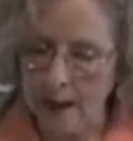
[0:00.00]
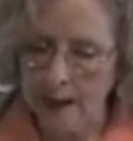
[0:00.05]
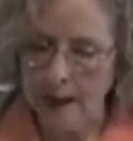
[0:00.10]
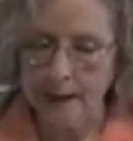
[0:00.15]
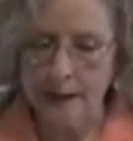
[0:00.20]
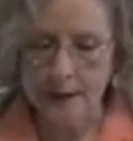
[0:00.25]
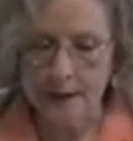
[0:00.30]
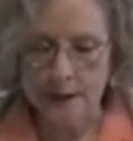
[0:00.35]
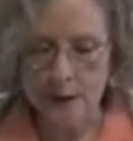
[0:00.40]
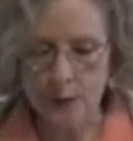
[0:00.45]

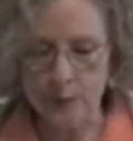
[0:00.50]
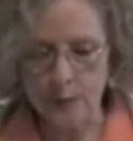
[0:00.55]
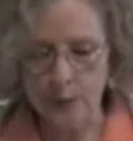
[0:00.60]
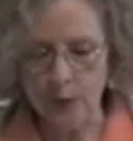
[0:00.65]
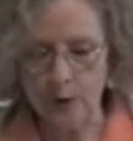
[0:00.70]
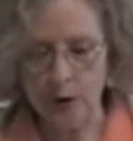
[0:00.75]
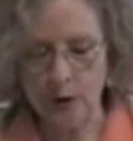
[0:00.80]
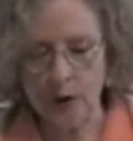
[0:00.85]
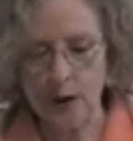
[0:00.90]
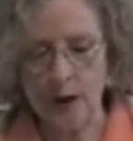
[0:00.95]
In his
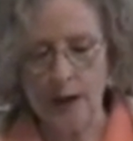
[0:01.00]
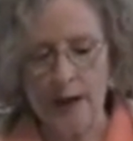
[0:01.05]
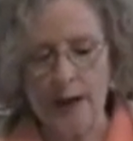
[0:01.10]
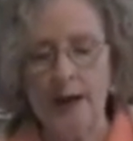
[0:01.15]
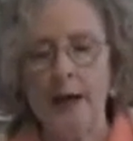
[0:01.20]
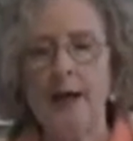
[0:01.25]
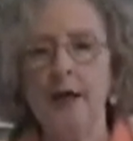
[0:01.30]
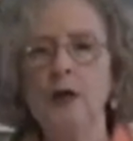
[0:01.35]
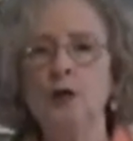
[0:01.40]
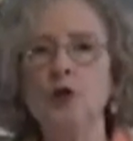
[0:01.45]
book,
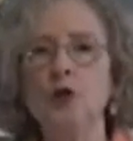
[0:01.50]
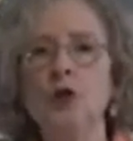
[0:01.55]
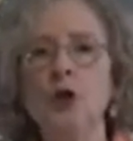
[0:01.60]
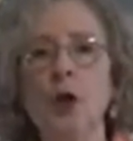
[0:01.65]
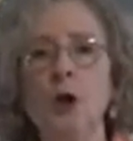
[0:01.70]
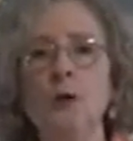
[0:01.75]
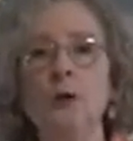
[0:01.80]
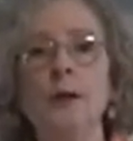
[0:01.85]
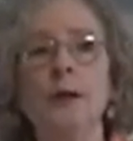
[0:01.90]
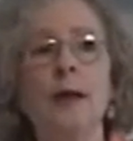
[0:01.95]
he
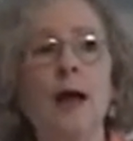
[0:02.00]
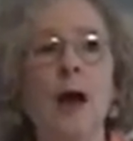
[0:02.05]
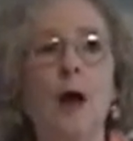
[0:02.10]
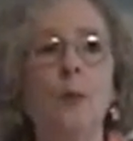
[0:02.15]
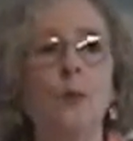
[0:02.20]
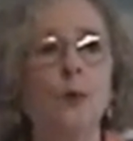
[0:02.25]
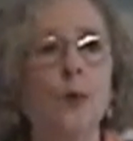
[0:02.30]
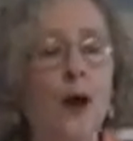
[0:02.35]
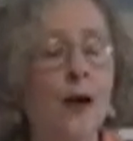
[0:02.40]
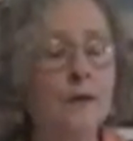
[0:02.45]
showed that how
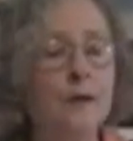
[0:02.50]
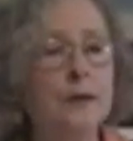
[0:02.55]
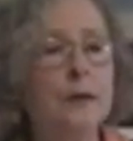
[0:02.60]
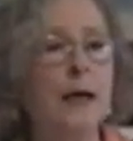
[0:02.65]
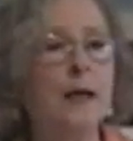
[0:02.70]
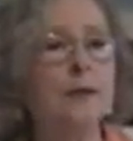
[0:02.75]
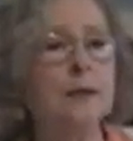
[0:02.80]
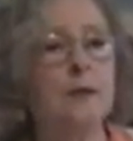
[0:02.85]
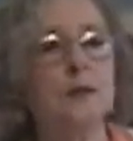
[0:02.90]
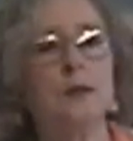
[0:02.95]

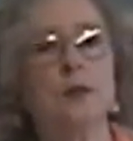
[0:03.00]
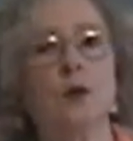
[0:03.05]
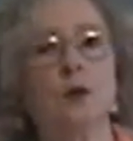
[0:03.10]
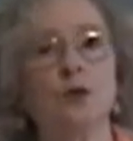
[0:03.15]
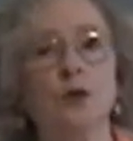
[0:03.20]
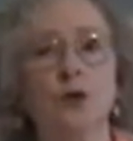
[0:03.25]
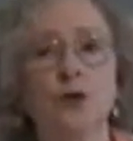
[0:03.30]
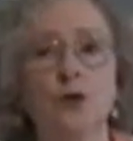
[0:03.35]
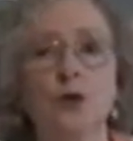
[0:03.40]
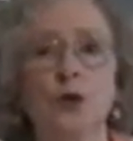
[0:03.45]
privatizing
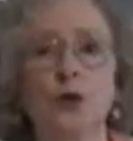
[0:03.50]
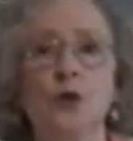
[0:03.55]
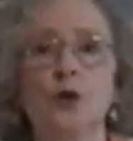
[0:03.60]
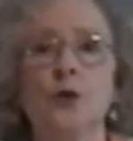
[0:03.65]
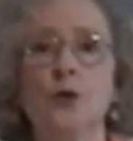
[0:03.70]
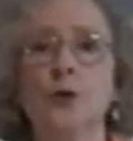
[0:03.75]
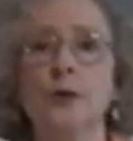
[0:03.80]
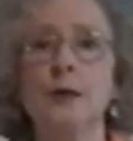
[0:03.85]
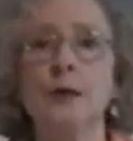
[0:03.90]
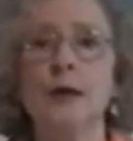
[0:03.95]
Social
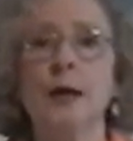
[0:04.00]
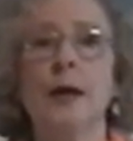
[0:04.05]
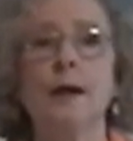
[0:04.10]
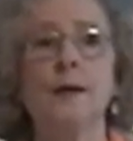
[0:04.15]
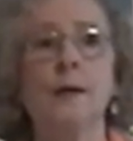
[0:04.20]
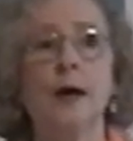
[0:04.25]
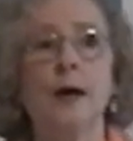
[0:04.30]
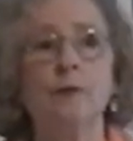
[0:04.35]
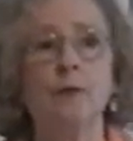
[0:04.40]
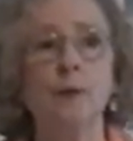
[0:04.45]
Security
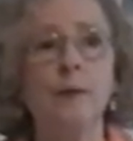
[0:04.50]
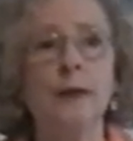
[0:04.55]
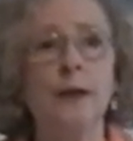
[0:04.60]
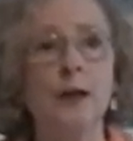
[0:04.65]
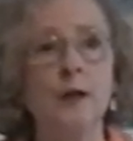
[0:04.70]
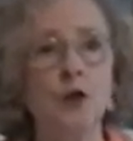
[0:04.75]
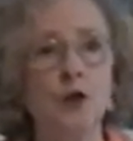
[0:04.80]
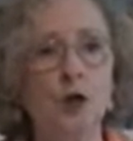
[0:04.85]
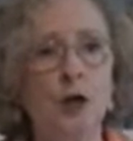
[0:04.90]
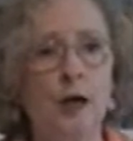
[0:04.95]
and government
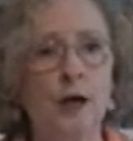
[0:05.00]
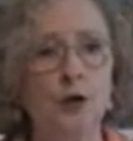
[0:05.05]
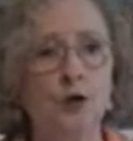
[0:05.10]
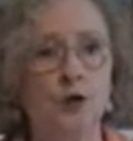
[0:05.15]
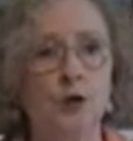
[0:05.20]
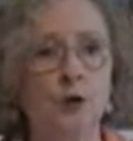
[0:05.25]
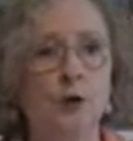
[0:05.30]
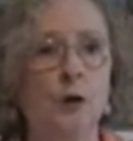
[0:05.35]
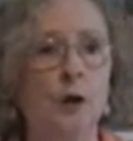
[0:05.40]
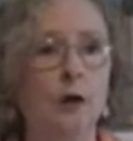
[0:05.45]

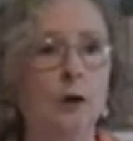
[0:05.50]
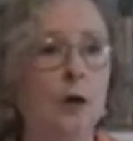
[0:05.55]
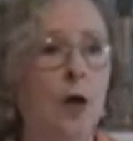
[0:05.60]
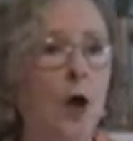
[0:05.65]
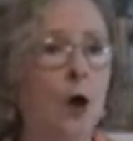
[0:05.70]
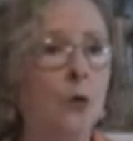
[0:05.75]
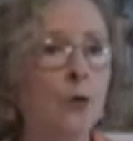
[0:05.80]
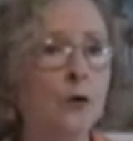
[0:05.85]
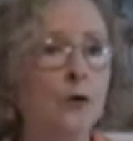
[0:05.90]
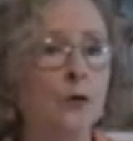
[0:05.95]
education,
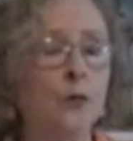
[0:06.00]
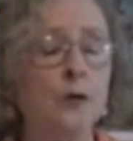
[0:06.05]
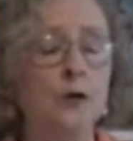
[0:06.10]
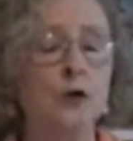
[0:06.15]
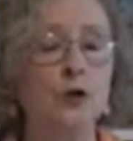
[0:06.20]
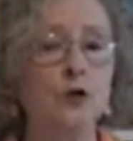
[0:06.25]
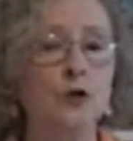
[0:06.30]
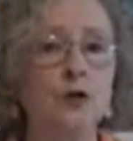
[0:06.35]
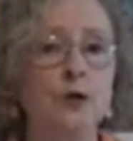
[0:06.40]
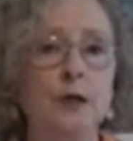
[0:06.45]
along with
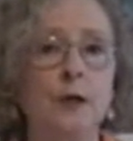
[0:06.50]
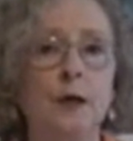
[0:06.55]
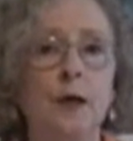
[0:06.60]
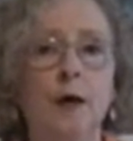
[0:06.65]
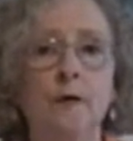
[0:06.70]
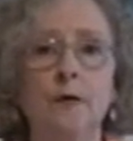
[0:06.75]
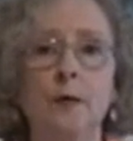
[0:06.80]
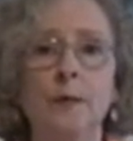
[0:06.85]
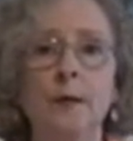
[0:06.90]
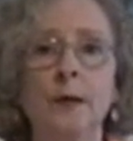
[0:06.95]
reducing
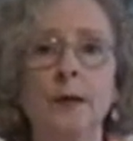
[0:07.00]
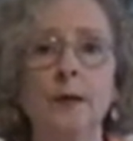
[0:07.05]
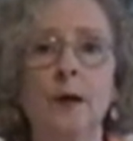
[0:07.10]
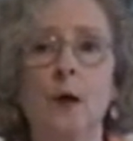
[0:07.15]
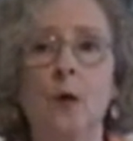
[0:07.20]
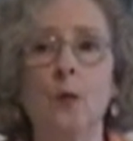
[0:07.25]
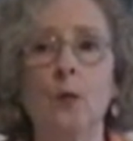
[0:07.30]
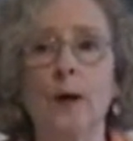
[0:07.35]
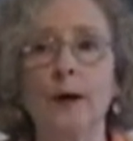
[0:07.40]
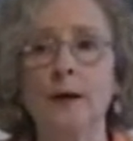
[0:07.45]
government
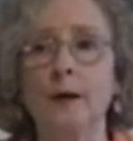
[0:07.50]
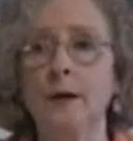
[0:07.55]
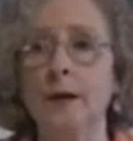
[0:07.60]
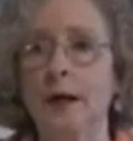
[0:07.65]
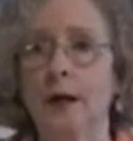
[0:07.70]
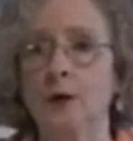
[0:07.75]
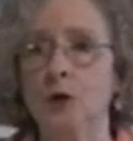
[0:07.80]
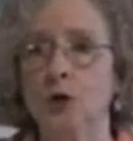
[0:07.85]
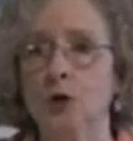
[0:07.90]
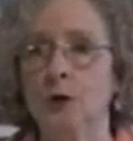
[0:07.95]

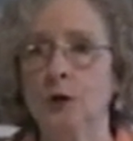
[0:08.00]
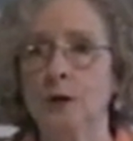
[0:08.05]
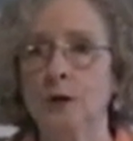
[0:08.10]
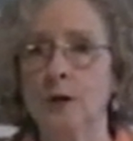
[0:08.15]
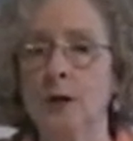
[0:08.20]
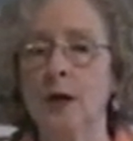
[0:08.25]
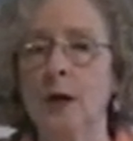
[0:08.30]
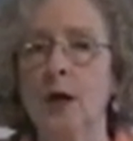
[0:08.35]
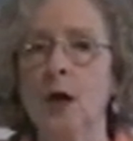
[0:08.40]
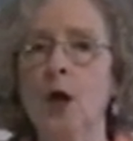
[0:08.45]

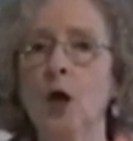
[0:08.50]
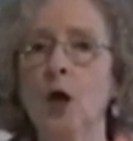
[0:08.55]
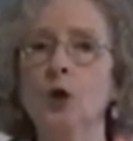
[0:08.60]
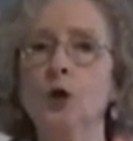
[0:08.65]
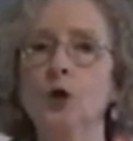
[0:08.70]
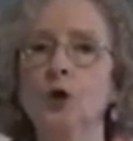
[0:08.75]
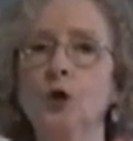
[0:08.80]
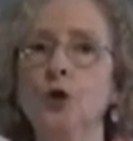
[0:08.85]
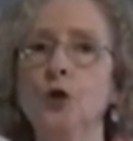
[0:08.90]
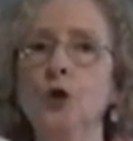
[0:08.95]
regulations,
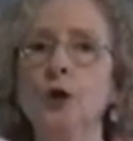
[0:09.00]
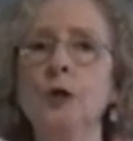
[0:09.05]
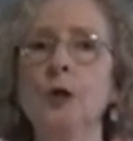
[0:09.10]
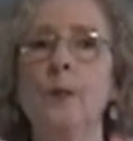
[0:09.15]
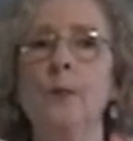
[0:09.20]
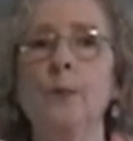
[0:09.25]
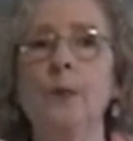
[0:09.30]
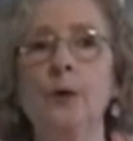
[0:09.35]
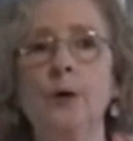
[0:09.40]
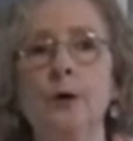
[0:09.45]
could
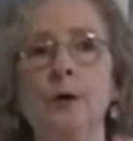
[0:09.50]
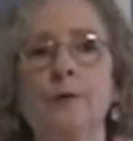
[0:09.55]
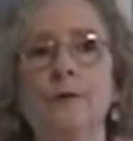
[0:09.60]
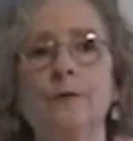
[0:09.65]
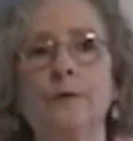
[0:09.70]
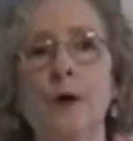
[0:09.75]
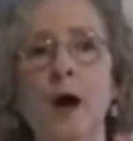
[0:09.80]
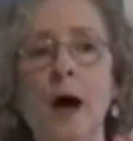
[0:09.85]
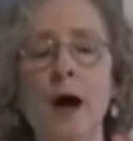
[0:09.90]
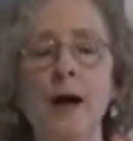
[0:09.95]
put
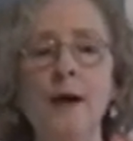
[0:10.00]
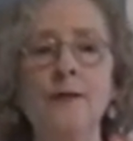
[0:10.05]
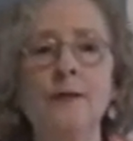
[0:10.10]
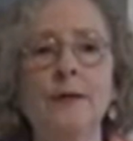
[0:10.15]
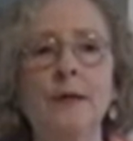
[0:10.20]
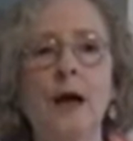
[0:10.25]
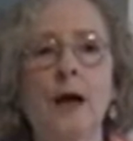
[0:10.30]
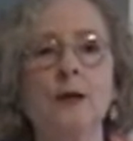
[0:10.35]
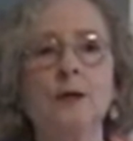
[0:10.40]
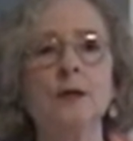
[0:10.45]

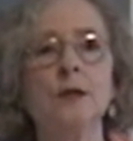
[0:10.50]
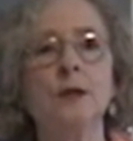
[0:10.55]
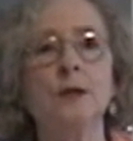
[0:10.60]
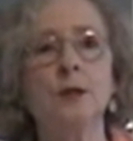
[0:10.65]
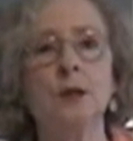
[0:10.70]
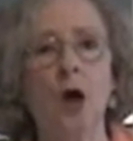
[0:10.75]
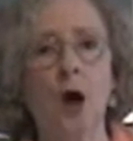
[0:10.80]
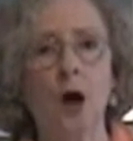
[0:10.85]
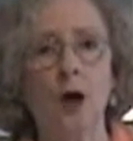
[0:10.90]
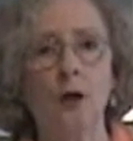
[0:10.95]

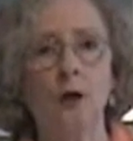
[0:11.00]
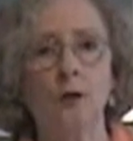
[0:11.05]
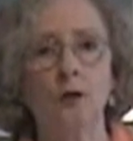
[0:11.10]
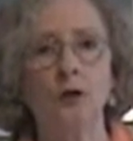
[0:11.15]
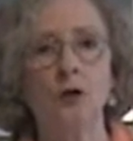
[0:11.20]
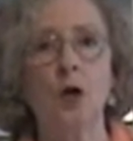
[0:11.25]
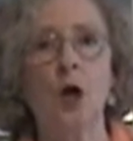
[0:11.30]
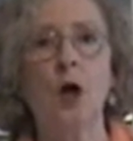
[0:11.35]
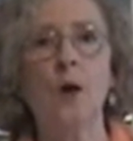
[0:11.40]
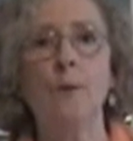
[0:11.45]

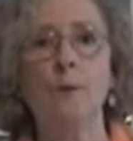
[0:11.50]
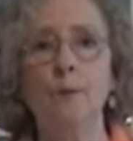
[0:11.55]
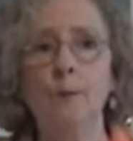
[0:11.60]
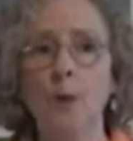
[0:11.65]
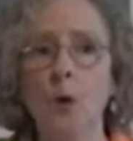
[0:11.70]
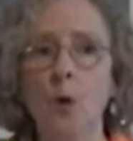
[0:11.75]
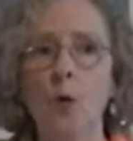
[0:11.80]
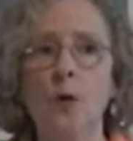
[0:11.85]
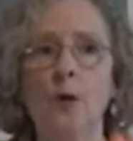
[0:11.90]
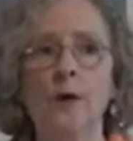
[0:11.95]
$5,000
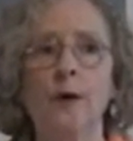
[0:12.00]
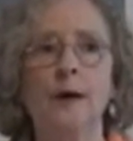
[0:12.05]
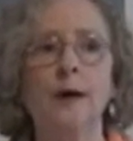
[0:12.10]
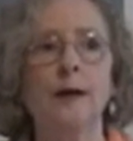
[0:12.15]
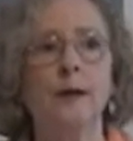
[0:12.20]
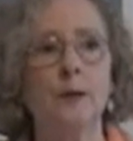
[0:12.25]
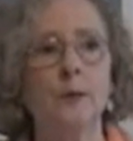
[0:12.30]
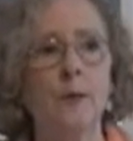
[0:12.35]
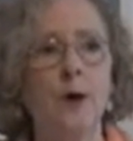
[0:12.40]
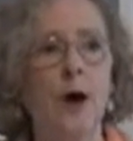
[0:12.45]
more
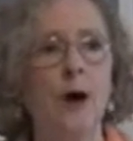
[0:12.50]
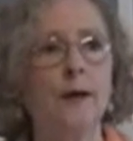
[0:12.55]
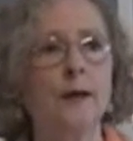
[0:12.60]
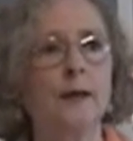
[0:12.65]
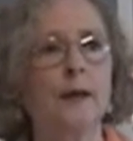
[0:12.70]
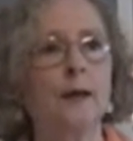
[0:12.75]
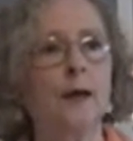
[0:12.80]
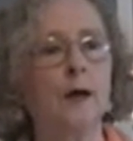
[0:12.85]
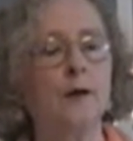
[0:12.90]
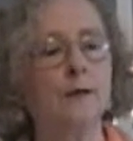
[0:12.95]
in the
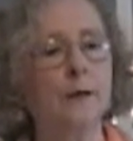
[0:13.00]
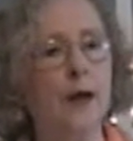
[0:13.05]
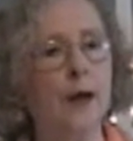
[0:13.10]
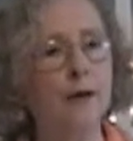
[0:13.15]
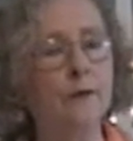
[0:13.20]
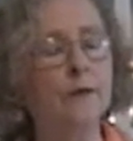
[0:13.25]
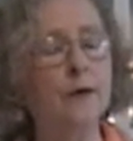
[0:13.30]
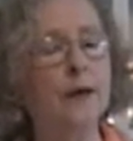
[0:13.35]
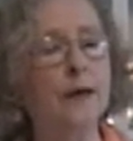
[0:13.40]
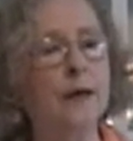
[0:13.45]
pocket of
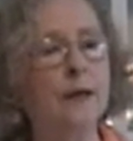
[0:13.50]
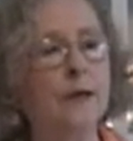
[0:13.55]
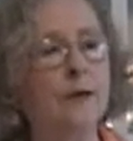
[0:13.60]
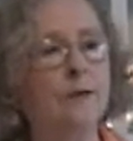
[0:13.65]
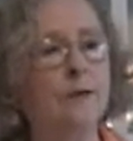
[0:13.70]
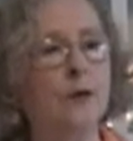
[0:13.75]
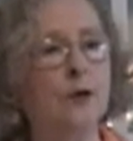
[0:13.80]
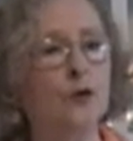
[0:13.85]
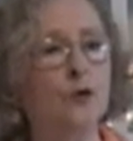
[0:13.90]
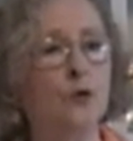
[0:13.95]
every
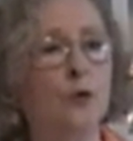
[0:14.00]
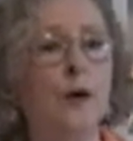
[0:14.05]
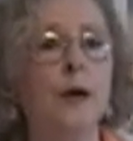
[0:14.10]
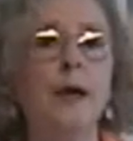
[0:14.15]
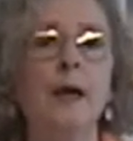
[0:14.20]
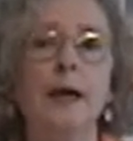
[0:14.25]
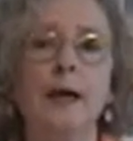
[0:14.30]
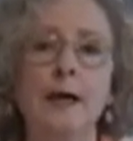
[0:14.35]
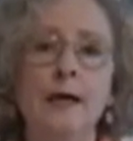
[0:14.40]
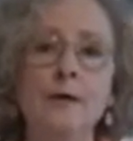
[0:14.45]
individual,
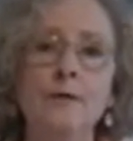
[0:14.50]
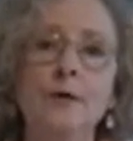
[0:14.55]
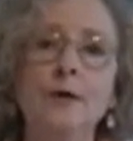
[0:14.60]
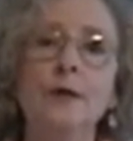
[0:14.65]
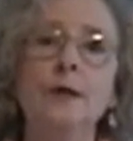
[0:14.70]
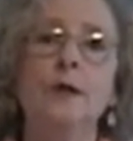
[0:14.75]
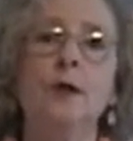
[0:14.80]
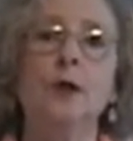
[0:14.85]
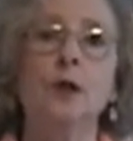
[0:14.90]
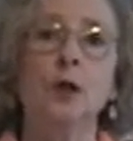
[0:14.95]

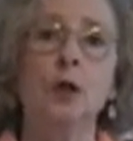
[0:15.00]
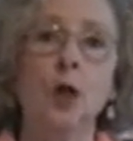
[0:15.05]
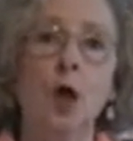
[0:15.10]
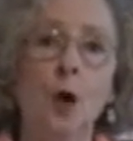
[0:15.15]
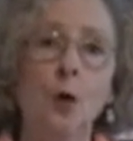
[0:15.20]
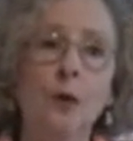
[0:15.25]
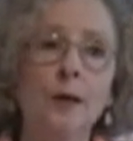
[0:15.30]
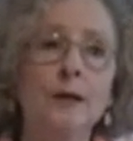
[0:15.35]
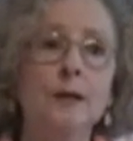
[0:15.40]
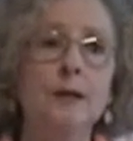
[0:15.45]
even the
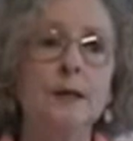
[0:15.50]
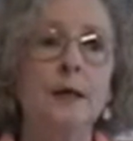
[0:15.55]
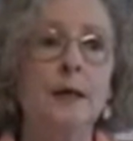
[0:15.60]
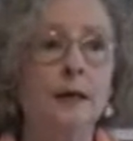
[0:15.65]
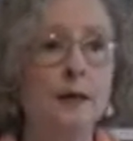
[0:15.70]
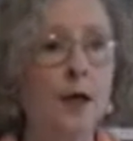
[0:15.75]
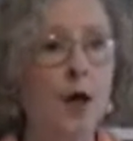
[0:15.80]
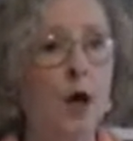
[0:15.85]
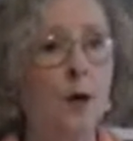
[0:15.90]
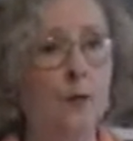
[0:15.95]
lowest
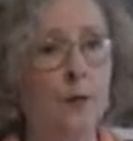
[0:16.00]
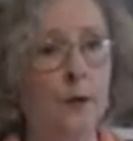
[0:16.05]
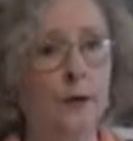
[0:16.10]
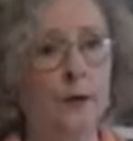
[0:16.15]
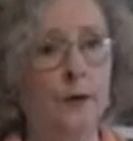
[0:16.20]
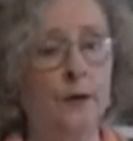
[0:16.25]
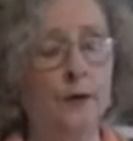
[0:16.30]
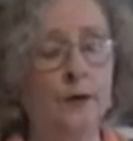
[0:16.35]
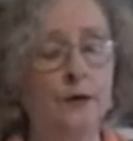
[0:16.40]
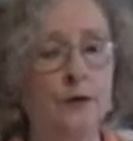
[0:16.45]
income
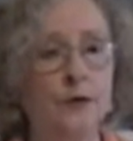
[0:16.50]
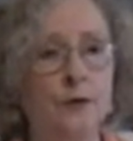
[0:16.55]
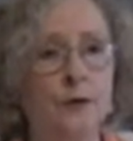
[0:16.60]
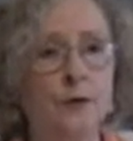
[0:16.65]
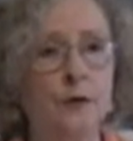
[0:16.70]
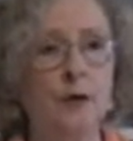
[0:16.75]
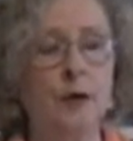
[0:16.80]
earners.